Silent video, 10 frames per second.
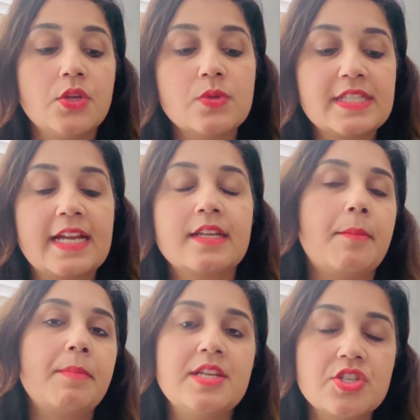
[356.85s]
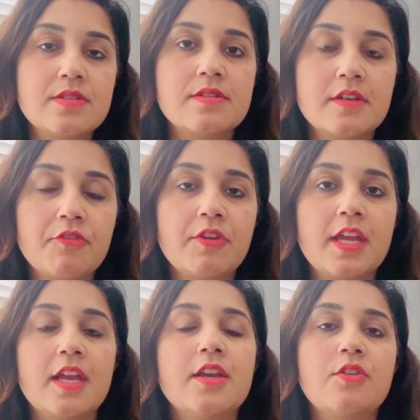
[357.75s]
use that completion
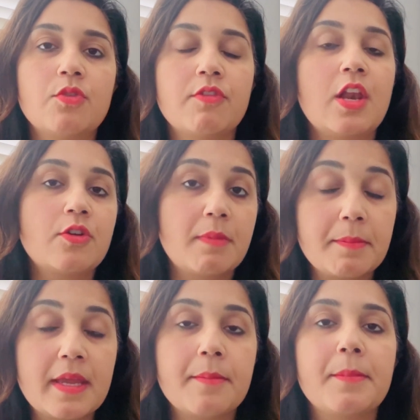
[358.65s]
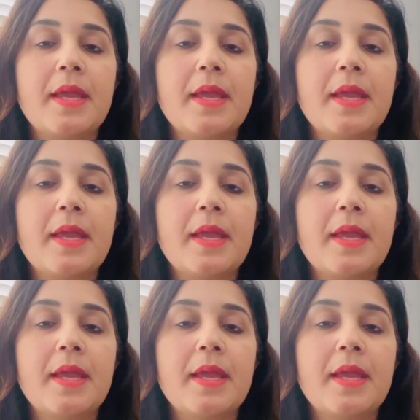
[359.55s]
certificate to fill out my PMP